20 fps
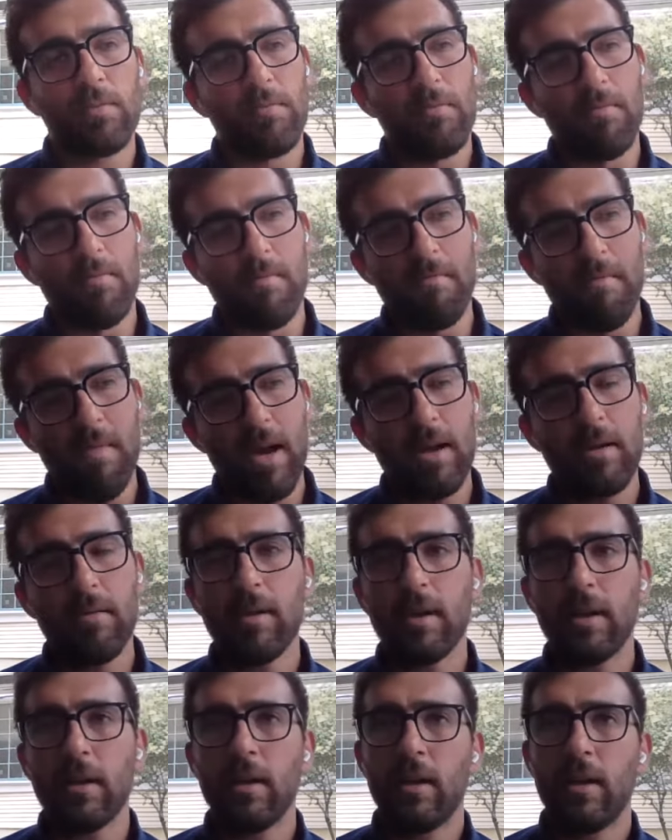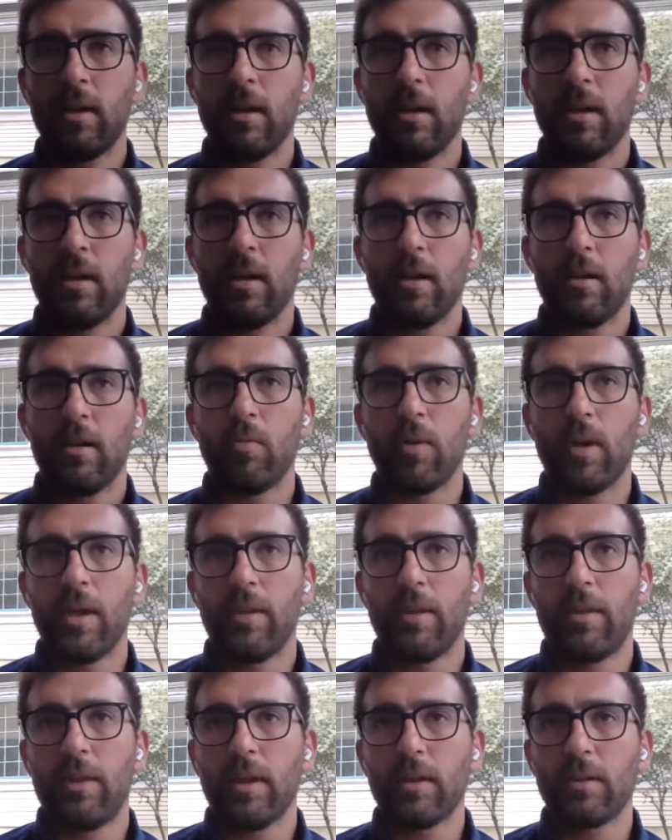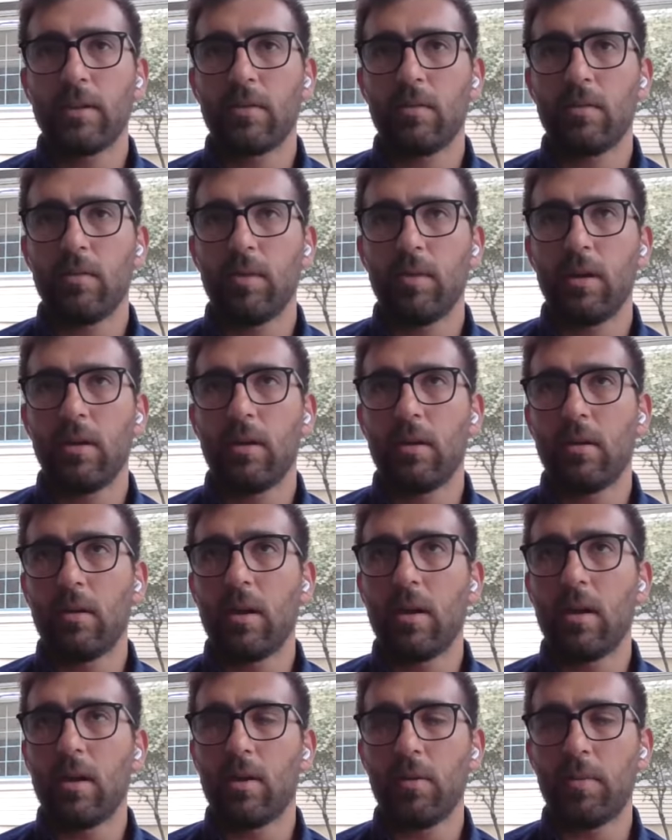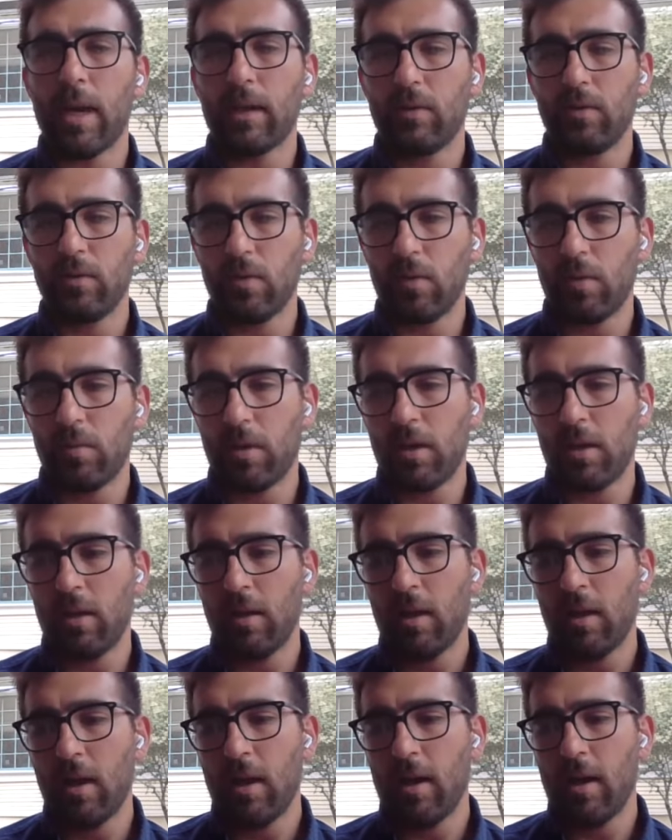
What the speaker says: maybe when things go back to normal,